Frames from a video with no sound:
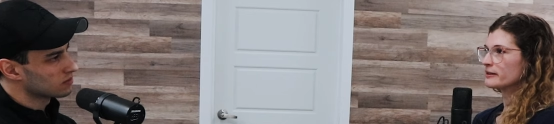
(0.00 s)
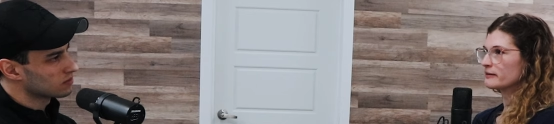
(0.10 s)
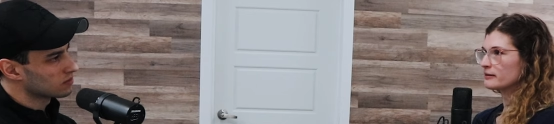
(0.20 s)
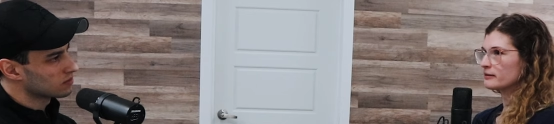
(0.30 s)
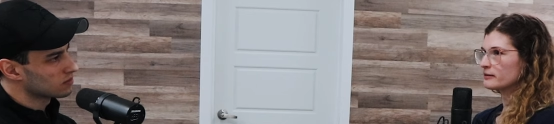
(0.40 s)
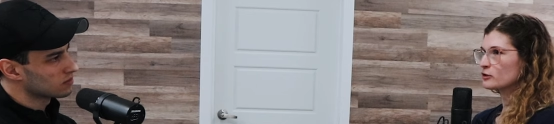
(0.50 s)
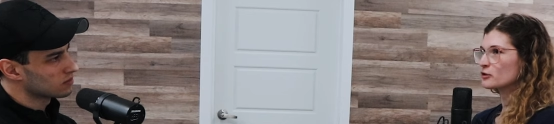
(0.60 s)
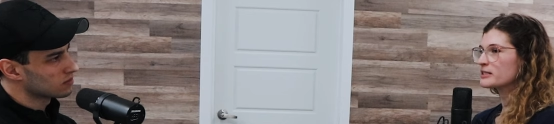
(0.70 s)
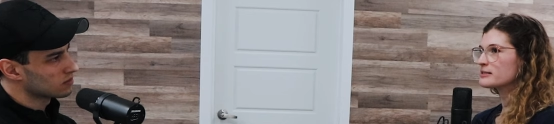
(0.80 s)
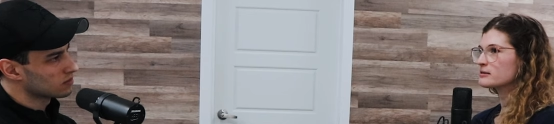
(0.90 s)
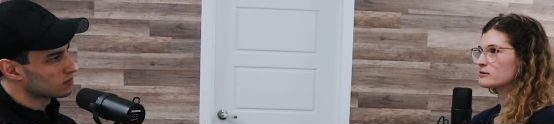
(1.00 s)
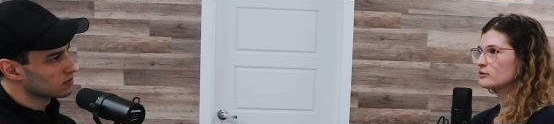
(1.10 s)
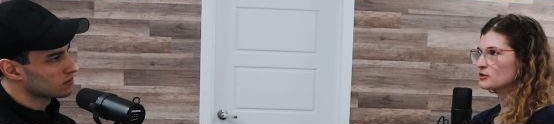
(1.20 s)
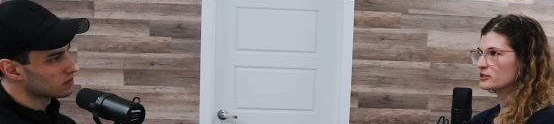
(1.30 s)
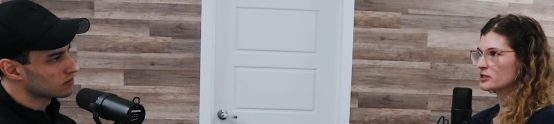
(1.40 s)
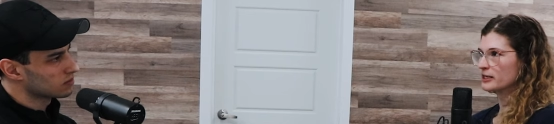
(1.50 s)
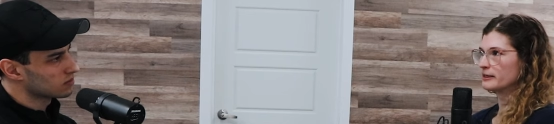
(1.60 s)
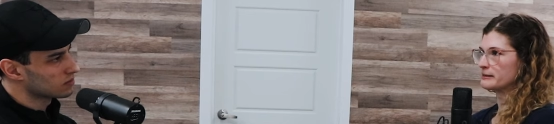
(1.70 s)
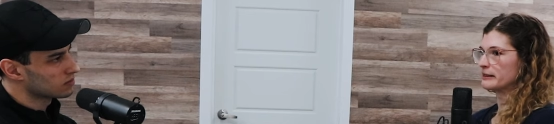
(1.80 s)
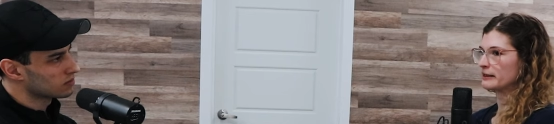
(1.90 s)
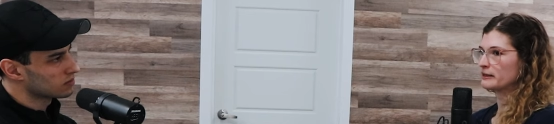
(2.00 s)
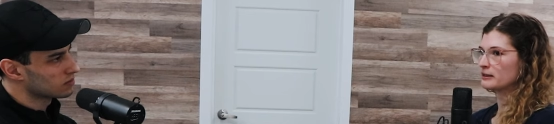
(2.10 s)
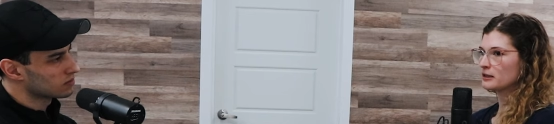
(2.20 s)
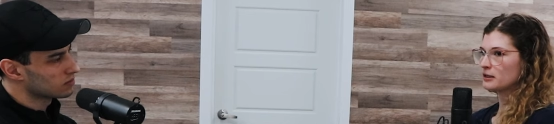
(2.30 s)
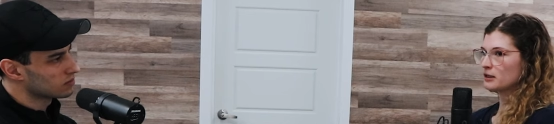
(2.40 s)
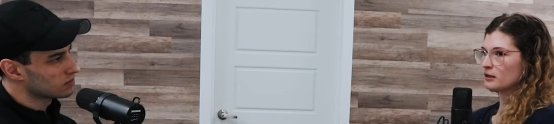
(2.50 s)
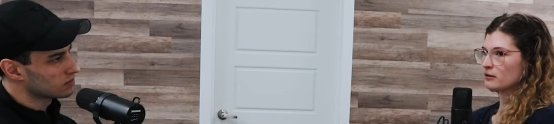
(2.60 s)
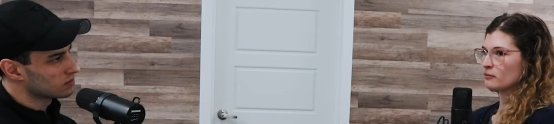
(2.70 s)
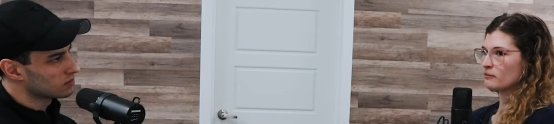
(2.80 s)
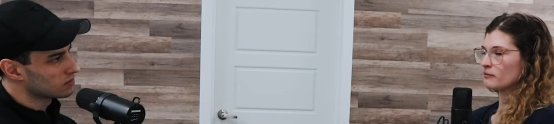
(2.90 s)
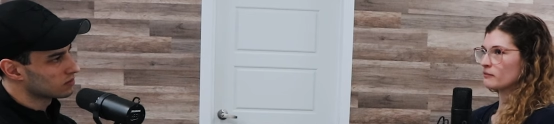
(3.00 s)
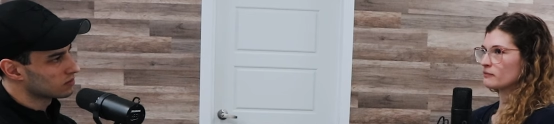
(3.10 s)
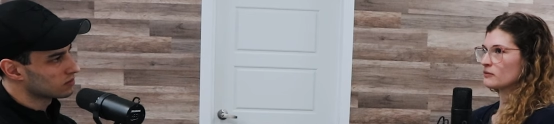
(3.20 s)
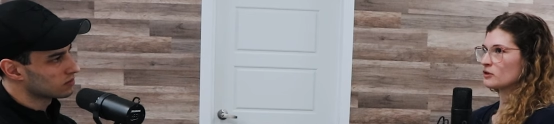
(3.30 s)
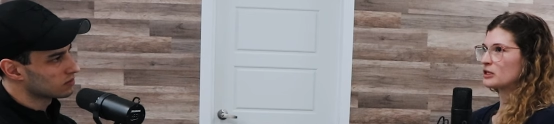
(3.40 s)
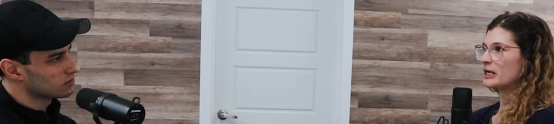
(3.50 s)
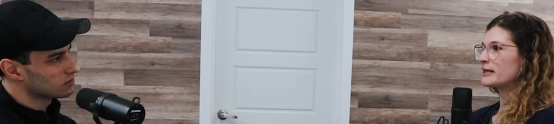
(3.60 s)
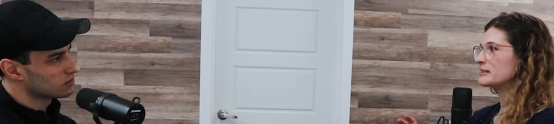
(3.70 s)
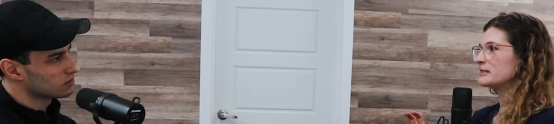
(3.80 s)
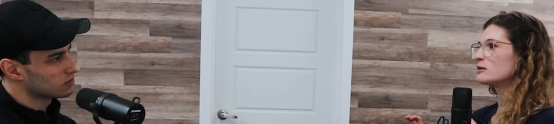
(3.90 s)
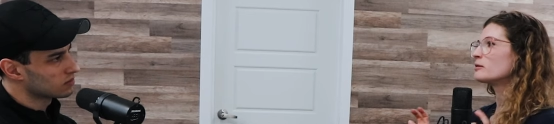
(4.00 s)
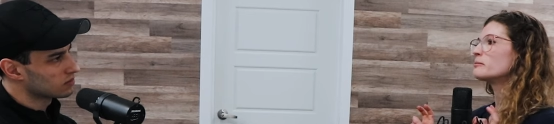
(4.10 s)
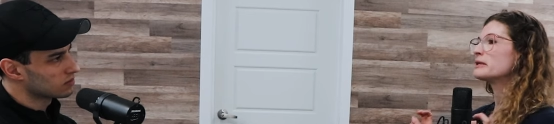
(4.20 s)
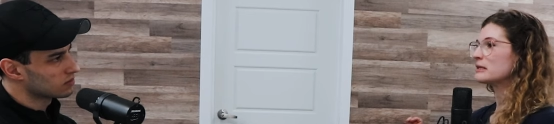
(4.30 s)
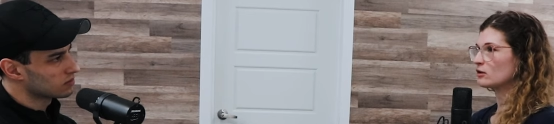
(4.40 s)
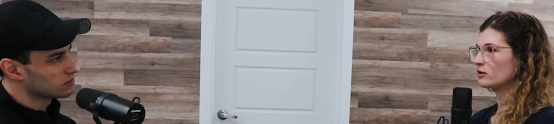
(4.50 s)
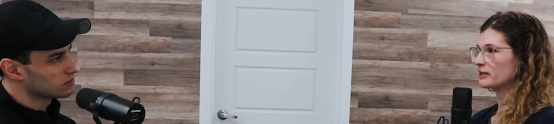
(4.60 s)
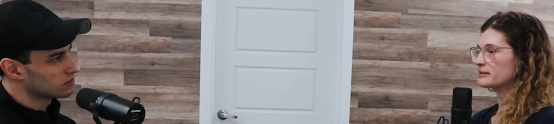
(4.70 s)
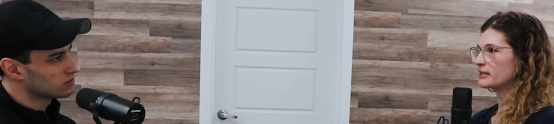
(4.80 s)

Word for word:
Speaker 1: that there is no such thing as like the ideal meal, let's